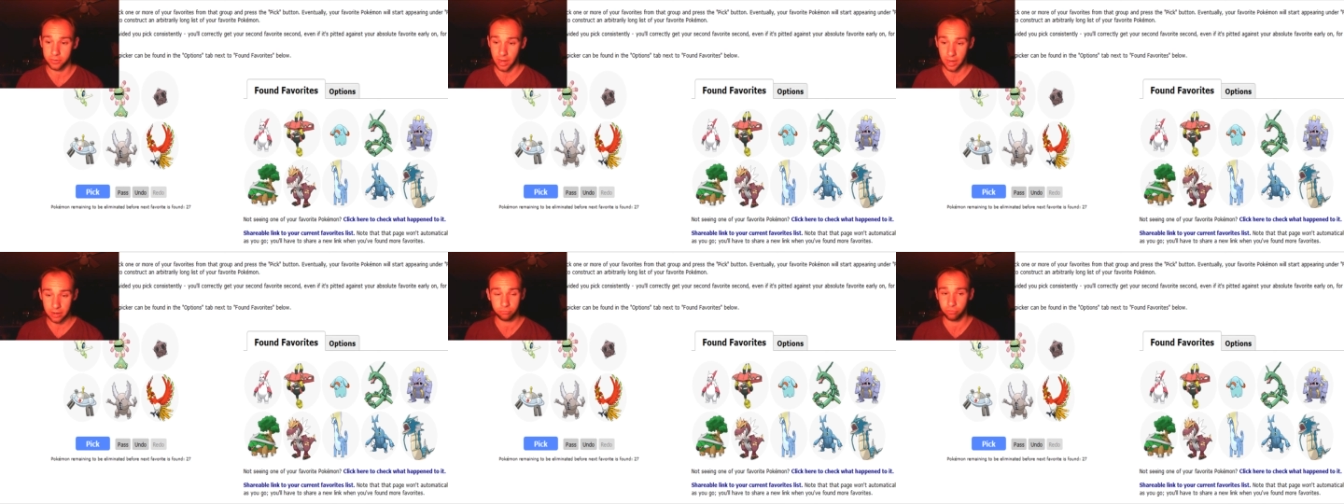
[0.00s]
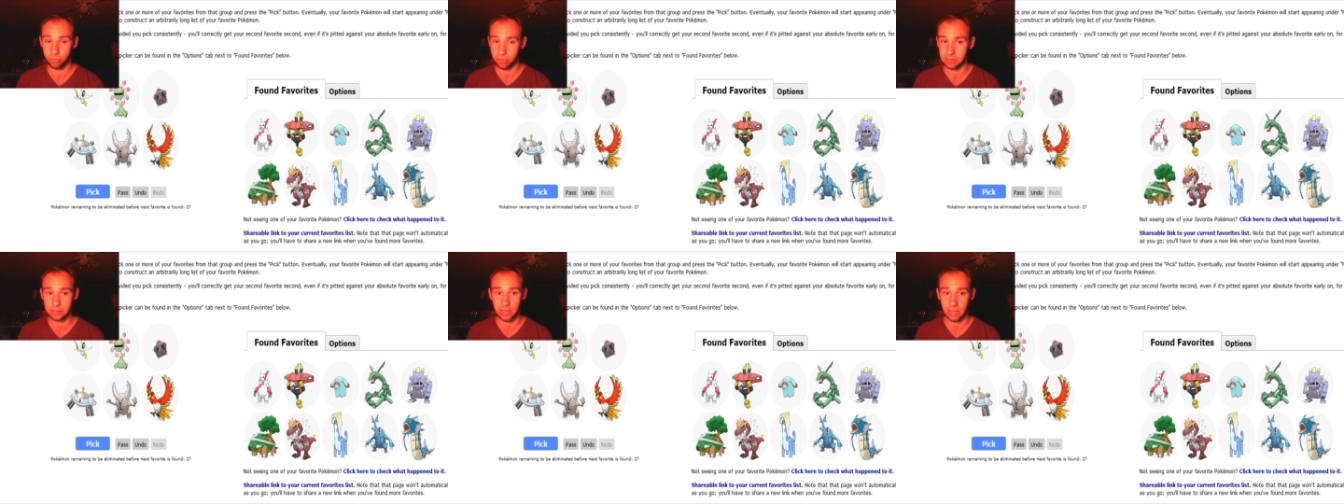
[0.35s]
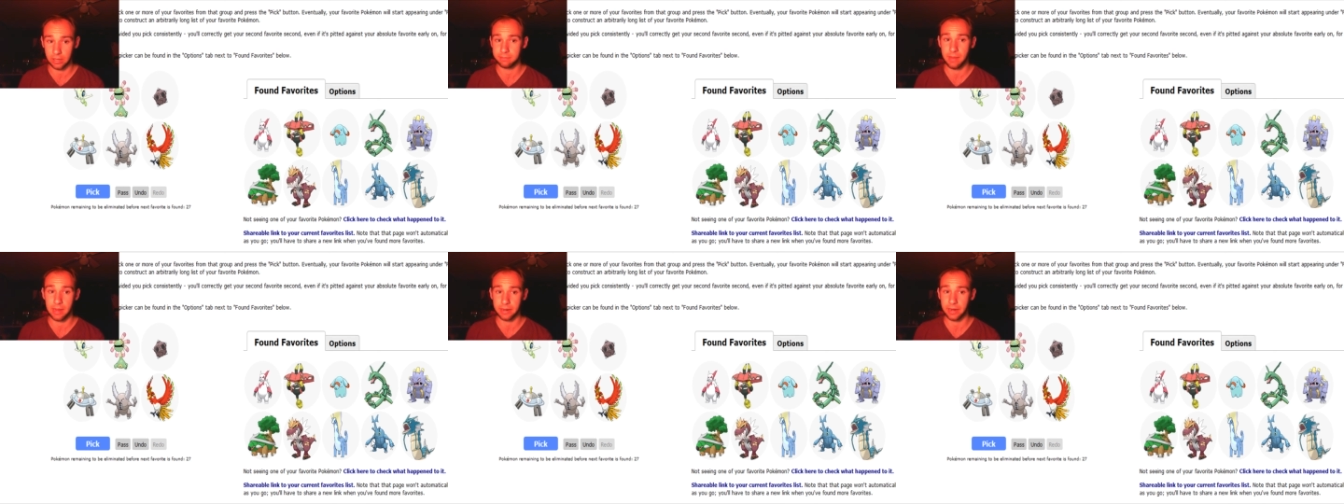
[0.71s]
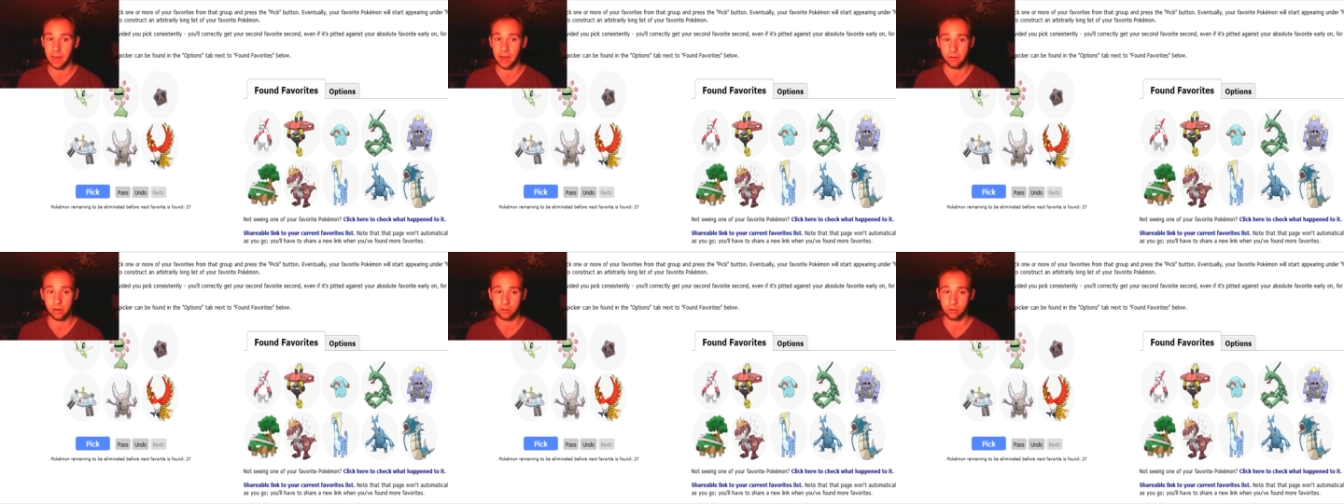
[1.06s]
I really like Mega
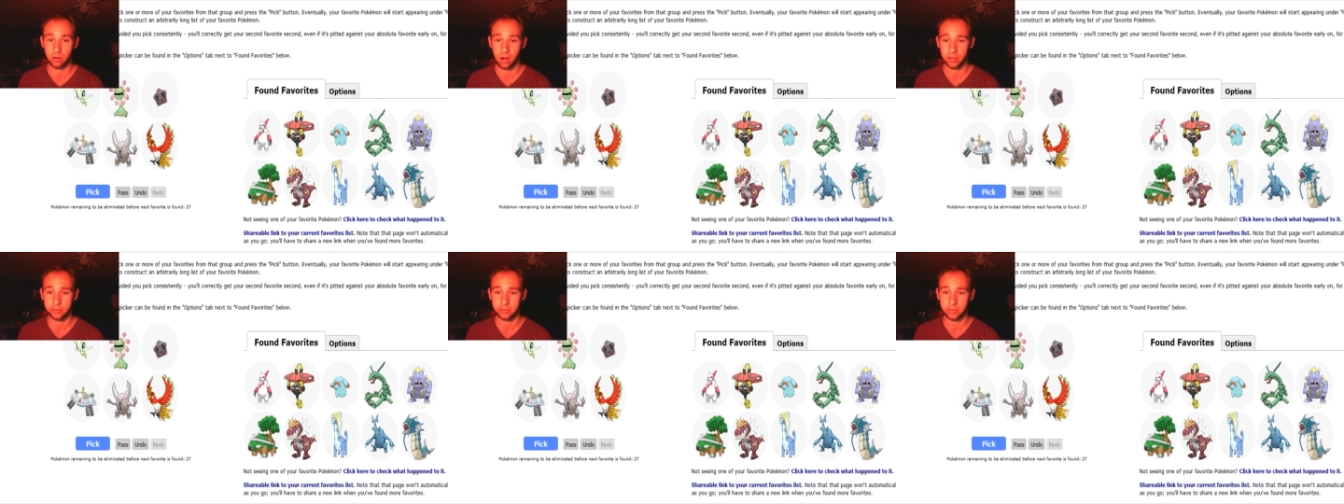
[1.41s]
Heracross.